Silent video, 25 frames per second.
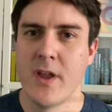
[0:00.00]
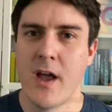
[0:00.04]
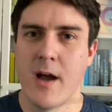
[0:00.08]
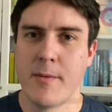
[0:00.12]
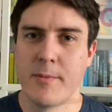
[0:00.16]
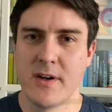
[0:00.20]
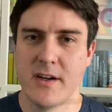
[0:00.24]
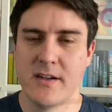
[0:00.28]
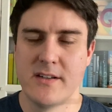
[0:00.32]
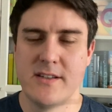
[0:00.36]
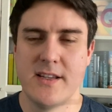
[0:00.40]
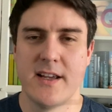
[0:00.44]

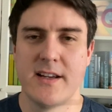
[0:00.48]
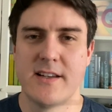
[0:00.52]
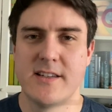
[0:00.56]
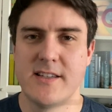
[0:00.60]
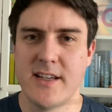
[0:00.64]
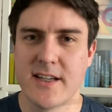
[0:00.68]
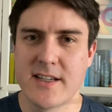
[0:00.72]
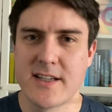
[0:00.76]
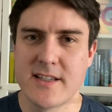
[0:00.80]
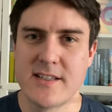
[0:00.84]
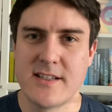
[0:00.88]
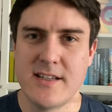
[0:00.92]
I'm going to take
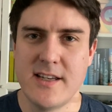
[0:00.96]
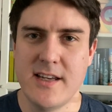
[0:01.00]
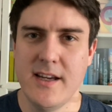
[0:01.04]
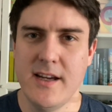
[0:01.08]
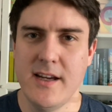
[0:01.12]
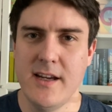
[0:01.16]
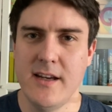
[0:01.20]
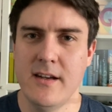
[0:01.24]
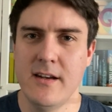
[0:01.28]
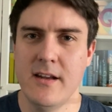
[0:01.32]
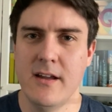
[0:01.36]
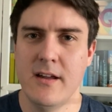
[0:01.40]

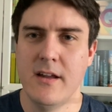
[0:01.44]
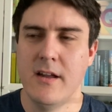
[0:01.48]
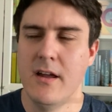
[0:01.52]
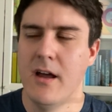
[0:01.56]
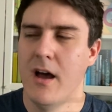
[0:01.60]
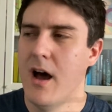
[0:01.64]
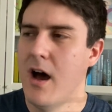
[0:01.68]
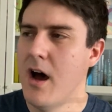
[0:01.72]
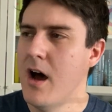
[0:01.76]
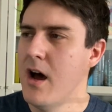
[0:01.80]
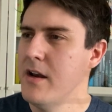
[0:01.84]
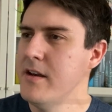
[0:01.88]
16
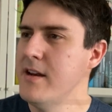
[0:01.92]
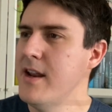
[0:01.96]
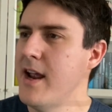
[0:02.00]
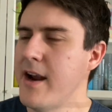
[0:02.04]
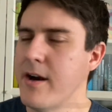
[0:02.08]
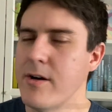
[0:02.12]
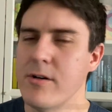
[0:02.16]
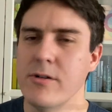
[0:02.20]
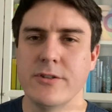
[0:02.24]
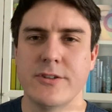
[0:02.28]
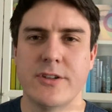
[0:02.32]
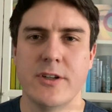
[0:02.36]

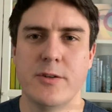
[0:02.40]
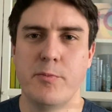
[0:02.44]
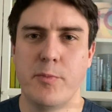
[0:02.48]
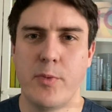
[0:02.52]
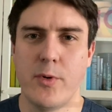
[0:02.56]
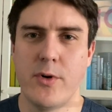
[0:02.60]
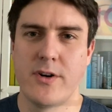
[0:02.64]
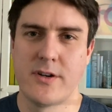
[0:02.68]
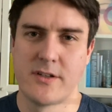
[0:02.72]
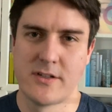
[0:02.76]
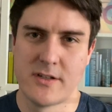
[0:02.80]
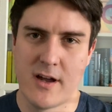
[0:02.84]
unheralded
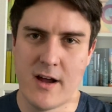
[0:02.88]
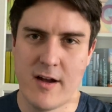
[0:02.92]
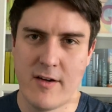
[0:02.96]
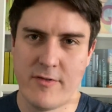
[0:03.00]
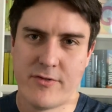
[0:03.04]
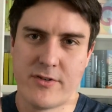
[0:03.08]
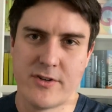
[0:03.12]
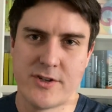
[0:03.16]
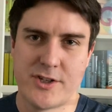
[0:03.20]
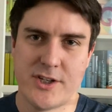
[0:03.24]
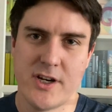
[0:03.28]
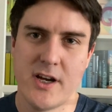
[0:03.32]
books off
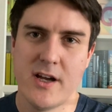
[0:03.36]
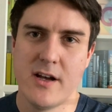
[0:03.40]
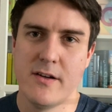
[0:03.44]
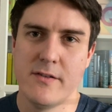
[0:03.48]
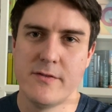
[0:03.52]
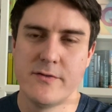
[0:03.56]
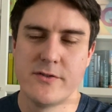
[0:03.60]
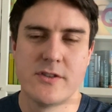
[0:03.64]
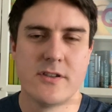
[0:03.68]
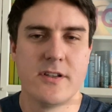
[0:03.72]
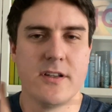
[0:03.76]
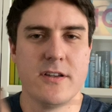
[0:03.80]
the
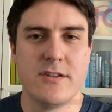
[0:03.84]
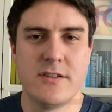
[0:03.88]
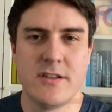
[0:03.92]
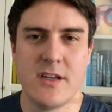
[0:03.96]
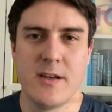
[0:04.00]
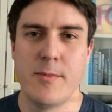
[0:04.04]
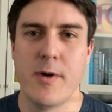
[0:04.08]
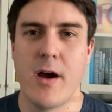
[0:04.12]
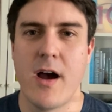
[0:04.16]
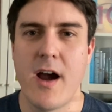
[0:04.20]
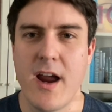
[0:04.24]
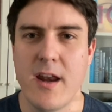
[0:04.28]
shelves that you see
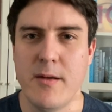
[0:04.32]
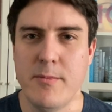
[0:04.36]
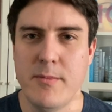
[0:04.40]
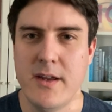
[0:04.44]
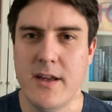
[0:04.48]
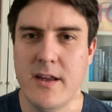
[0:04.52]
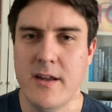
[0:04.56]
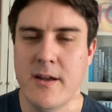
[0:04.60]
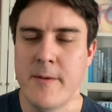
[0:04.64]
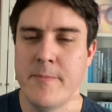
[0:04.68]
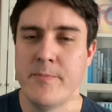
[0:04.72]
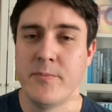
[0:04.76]
behind
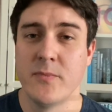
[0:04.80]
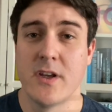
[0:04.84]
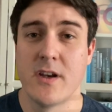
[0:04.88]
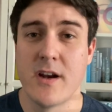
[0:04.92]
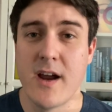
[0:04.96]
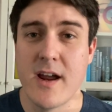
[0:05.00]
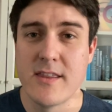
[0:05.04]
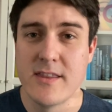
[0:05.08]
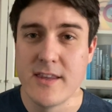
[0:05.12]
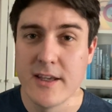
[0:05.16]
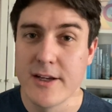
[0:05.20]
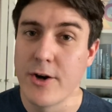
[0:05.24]
me that
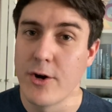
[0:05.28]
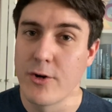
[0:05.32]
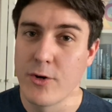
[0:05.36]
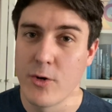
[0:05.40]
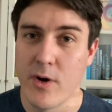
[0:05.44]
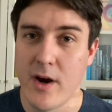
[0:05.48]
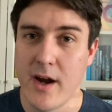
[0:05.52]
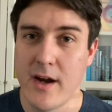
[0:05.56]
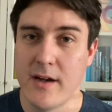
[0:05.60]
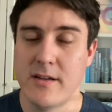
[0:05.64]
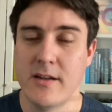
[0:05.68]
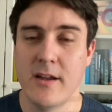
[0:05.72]
I think are
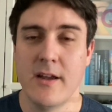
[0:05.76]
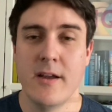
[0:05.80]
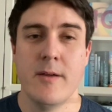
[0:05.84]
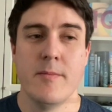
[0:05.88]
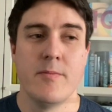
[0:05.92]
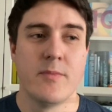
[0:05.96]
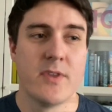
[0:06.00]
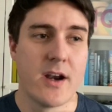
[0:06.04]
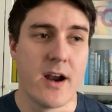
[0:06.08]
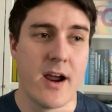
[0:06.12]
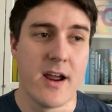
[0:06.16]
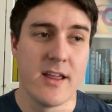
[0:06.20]
great,
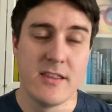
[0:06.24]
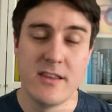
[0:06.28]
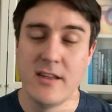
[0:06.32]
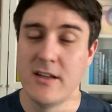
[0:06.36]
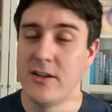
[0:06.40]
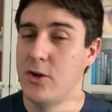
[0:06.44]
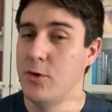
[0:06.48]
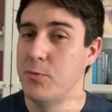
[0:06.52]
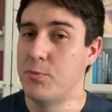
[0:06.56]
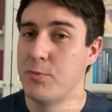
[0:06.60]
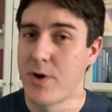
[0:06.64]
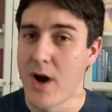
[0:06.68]
that I
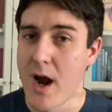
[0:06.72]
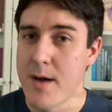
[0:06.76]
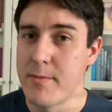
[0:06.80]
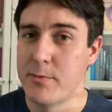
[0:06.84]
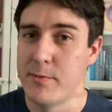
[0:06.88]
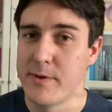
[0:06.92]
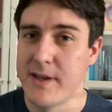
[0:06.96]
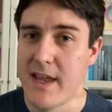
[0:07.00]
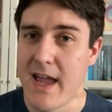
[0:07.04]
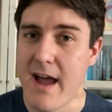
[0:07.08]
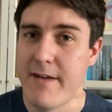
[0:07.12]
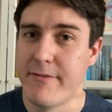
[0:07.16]
think you
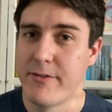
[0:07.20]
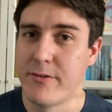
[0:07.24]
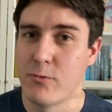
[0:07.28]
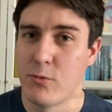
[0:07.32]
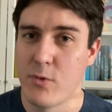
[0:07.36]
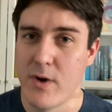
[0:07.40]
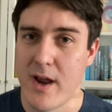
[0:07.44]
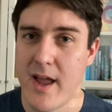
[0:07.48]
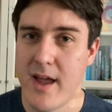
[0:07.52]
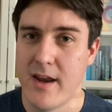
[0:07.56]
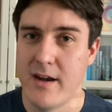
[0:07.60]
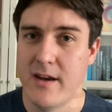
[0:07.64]
probably haven't
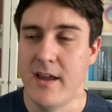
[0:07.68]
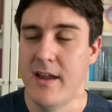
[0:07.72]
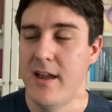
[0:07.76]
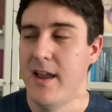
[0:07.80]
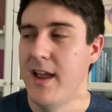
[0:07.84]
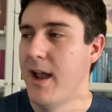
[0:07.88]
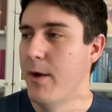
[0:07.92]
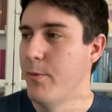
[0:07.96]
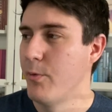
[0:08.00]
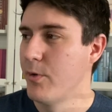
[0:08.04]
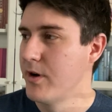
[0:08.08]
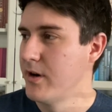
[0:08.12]
read,
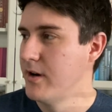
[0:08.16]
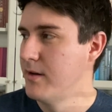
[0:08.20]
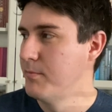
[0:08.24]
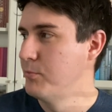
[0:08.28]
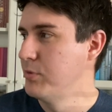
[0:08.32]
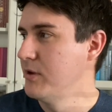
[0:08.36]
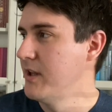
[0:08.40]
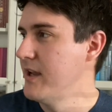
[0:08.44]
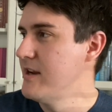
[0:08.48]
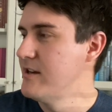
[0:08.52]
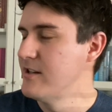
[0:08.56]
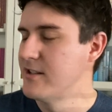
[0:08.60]
and we're going to
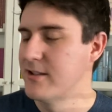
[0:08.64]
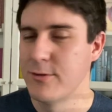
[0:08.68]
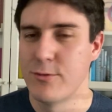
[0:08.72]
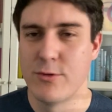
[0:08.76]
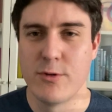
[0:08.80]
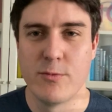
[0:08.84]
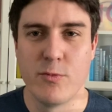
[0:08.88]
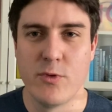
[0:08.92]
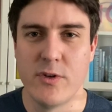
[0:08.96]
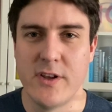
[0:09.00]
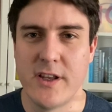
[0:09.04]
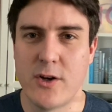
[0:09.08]
blaze through
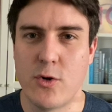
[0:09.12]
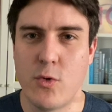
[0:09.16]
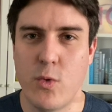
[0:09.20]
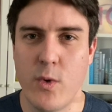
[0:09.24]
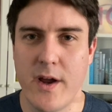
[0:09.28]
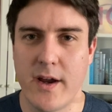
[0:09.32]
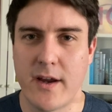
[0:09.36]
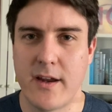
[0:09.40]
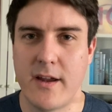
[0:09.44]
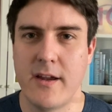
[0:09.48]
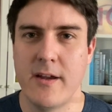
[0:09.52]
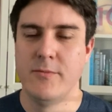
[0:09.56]
them really
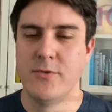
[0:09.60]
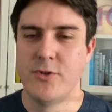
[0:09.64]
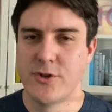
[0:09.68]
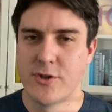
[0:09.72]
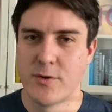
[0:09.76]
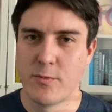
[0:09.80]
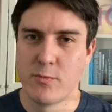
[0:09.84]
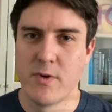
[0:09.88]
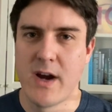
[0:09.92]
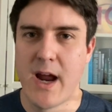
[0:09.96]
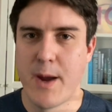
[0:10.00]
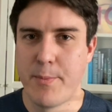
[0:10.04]
quick, do
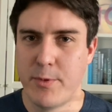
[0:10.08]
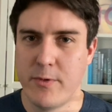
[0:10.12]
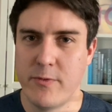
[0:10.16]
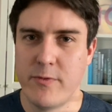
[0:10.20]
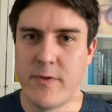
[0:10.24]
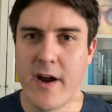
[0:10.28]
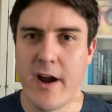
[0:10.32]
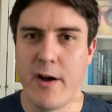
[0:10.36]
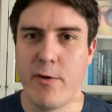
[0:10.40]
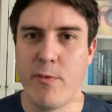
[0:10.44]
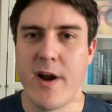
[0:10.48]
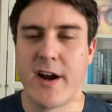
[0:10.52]
some rapid
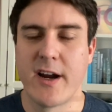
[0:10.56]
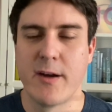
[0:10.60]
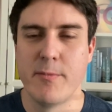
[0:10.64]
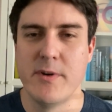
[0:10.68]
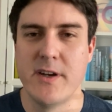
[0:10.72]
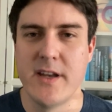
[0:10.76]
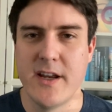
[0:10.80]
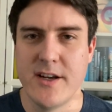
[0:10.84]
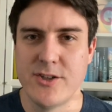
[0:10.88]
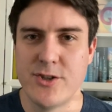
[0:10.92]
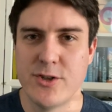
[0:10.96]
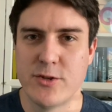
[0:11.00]
fire
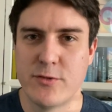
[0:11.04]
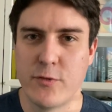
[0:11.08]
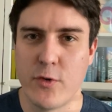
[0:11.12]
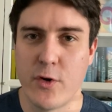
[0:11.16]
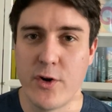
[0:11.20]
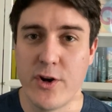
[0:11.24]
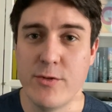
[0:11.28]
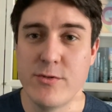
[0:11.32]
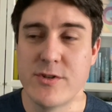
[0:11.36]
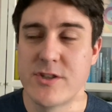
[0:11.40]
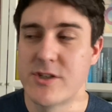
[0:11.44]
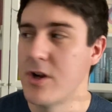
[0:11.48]
recommendations for
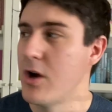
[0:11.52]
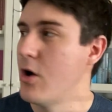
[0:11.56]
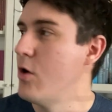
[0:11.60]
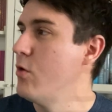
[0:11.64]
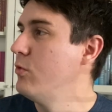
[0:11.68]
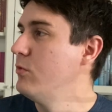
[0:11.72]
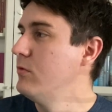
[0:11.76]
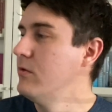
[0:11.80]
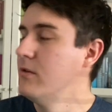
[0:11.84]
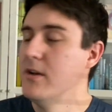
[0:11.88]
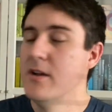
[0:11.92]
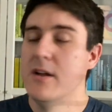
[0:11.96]
you.
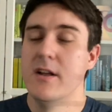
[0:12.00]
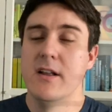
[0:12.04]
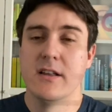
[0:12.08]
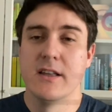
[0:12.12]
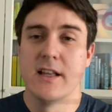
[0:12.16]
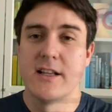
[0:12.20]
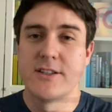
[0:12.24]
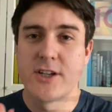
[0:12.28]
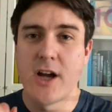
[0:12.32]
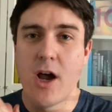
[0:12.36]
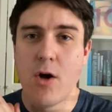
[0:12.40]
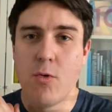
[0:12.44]
So
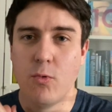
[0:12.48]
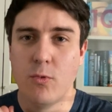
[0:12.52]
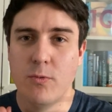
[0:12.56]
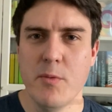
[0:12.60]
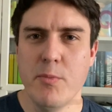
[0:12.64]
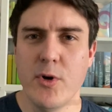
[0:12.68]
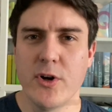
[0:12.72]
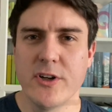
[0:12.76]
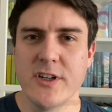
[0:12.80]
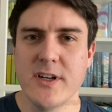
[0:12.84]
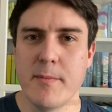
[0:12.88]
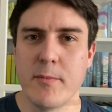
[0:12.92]
let's go.
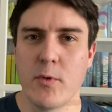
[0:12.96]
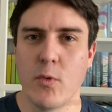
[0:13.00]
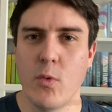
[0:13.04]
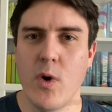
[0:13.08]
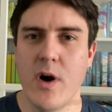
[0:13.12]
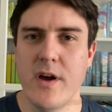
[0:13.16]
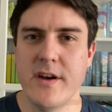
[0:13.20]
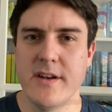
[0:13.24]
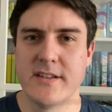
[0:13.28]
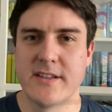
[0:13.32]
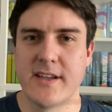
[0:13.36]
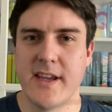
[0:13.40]
Book number
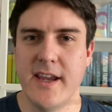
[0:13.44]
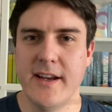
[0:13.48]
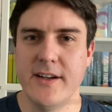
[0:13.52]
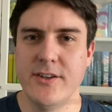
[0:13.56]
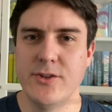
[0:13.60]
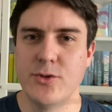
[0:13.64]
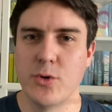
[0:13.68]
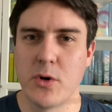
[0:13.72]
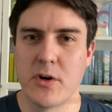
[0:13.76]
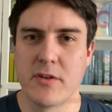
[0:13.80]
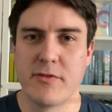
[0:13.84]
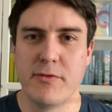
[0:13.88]
1 is King
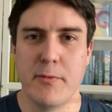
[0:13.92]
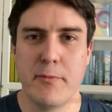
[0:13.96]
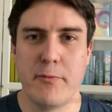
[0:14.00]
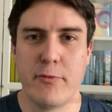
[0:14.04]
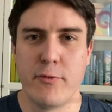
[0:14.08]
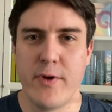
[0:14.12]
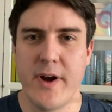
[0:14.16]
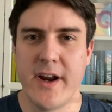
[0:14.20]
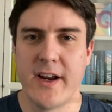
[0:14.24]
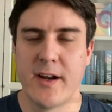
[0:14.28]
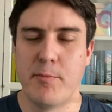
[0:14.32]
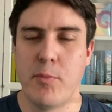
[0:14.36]
Dork from
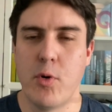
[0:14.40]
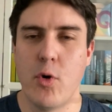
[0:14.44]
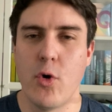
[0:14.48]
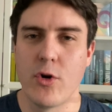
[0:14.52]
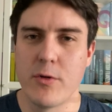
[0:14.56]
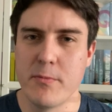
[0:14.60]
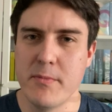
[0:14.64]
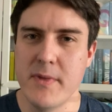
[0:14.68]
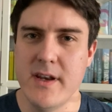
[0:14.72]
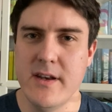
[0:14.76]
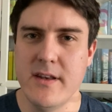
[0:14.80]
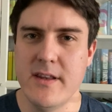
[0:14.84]
Frank
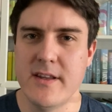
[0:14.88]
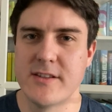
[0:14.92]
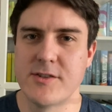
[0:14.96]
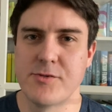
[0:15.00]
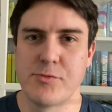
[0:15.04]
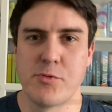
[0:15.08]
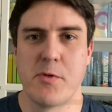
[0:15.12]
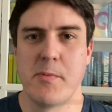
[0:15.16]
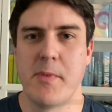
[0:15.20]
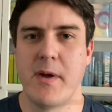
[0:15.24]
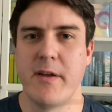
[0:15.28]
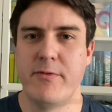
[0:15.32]
Portman. This is
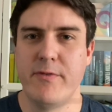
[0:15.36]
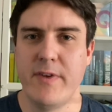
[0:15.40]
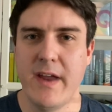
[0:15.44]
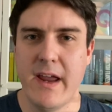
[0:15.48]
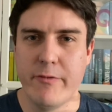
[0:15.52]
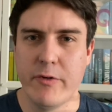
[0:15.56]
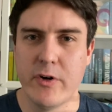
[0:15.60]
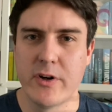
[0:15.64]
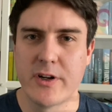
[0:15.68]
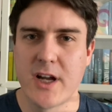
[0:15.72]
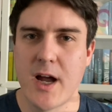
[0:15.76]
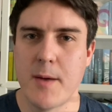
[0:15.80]
one of my
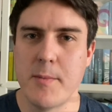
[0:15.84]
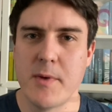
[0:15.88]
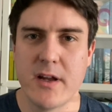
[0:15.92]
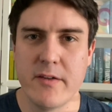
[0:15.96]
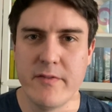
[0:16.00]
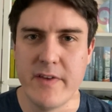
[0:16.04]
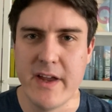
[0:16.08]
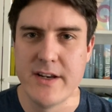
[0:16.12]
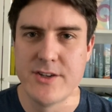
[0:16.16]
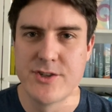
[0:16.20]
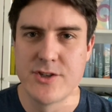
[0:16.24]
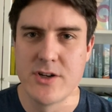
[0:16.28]
favorite coming
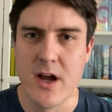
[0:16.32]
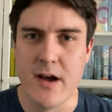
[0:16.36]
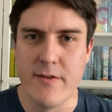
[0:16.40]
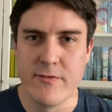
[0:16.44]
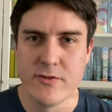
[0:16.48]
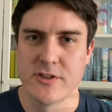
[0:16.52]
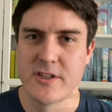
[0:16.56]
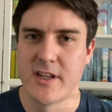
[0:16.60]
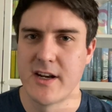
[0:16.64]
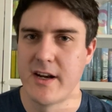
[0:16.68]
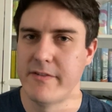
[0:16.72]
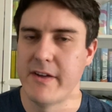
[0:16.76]
of age
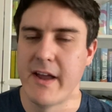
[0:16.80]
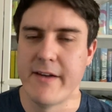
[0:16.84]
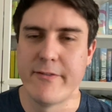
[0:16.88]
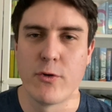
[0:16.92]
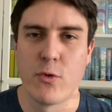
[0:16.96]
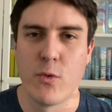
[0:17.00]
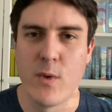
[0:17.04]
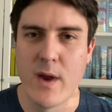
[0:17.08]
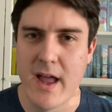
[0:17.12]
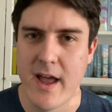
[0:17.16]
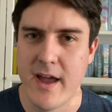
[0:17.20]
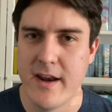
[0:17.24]
novels that I've ever
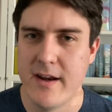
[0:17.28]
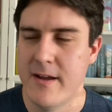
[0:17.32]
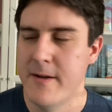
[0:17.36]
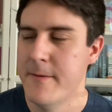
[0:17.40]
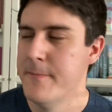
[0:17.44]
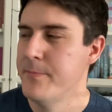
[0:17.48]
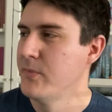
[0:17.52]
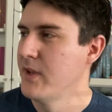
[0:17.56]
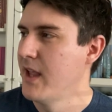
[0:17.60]
read.